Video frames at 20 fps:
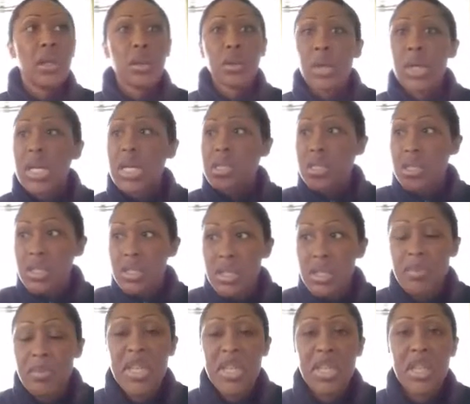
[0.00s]
Lord, is this
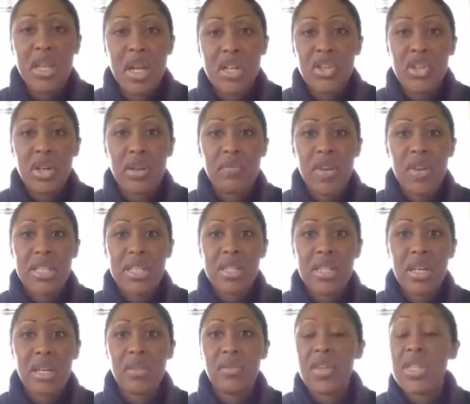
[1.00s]
something that I should invest
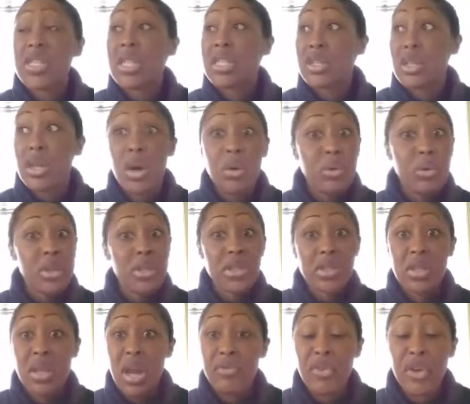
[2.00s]
in? If he says, no, this
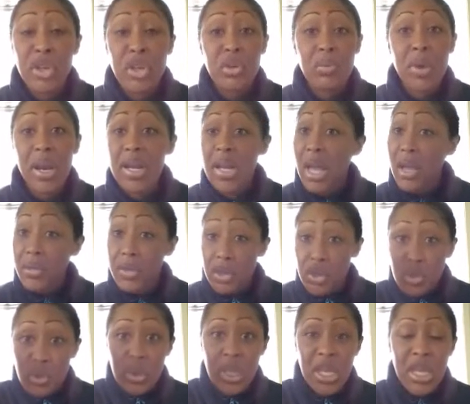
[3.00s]
is not for you right now,
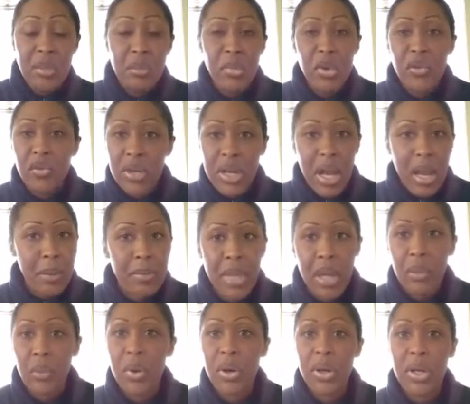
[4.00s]
then you keep moving. I'm
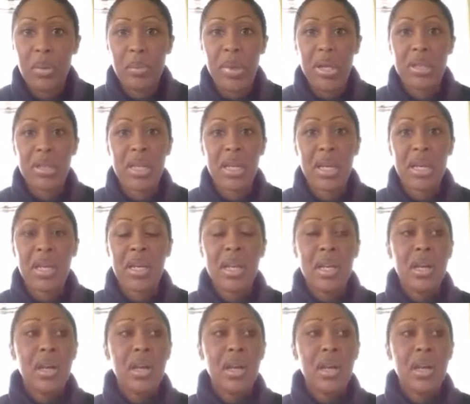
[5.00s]
not worried about that.